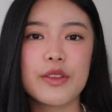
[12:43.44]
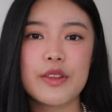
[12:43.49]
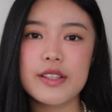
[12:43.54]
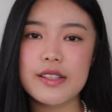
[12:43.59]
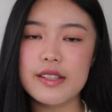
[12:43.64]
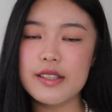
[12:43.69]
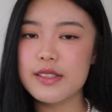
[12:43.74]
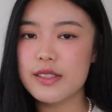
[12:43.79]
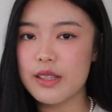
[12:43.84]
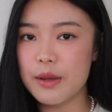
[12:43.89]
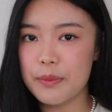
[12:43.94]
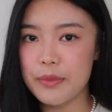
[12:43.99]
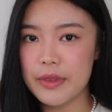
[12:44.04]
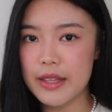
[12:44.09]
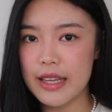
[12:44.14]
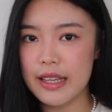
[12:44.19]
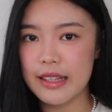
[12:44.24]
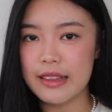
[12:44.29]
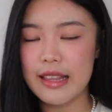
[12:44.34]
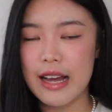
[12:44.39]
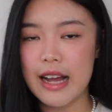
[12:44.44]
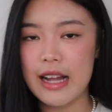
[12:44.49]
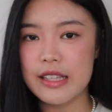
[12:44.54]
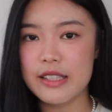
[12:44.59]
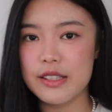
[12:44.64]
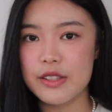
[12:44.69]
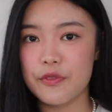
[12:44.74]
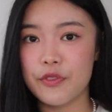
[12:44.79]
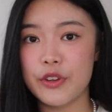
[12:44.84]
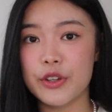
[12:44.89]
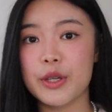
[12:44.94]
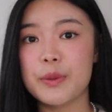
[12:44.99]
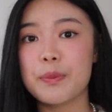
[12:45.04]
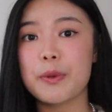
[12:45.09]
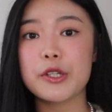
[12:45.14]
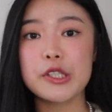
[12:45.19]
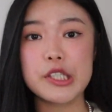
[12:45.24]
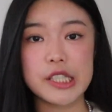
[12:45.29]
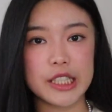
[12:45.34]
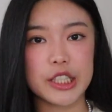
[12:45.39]
this is something that's very
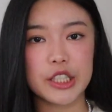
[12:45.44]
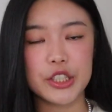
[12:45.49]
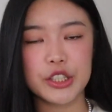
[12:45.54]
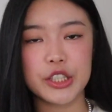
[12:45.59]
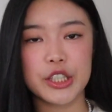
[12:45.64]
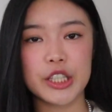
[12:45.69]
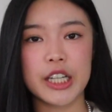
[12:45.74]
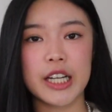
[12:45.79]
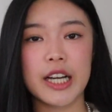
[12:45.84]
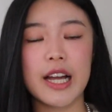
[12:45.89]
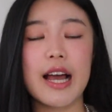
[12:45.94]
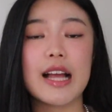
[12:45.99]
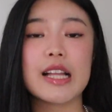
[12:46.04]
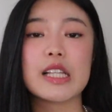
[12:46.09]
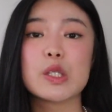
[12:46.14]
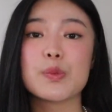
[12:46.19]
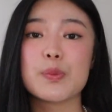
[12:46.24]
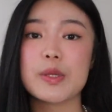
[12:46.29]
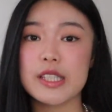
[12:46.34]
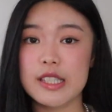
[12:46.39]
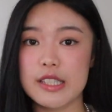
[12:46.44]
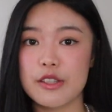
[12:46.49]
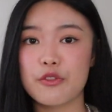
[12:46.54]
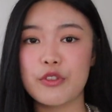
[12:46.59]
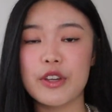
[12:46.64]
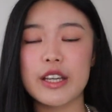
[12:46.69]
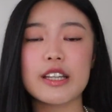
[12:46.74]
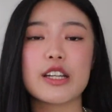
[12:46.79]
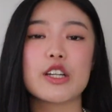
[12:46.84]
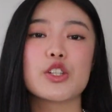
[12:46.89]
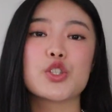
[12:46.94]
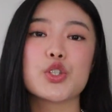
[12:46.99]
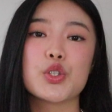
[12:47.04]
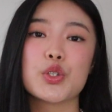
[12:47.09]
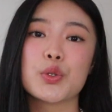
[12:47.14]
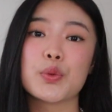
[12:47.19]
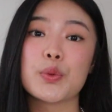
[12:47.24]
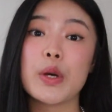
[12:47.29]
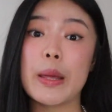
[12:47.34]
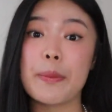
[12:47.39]
particular and specific
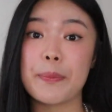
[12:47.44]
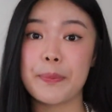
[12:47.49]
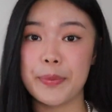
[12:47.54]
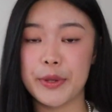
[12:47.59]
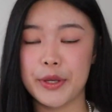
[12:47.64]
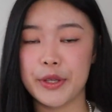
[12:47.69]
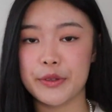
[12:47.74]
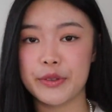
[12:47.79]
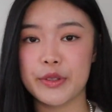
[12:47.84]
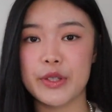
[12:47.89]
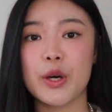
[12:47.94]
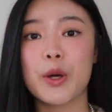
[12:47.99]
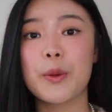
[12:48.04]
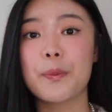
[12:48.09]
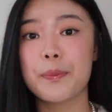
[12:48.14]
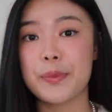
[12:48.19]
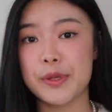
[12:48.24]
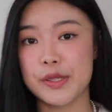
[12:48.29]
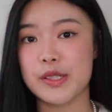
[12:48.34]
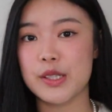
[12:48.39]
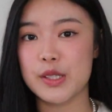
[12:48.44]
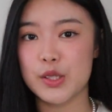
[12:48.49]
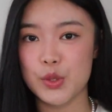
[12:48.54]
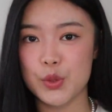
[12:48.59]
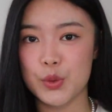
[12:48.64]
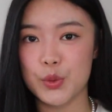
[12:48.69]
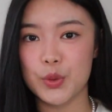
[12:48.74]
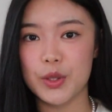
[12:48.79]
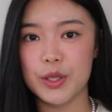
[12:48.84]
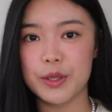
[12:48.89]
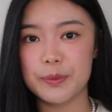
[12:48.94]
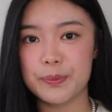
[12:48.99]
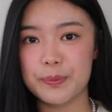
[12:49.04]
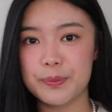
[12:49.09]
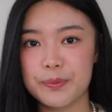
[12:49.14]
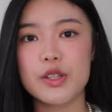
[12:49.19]
to Imperial Business School.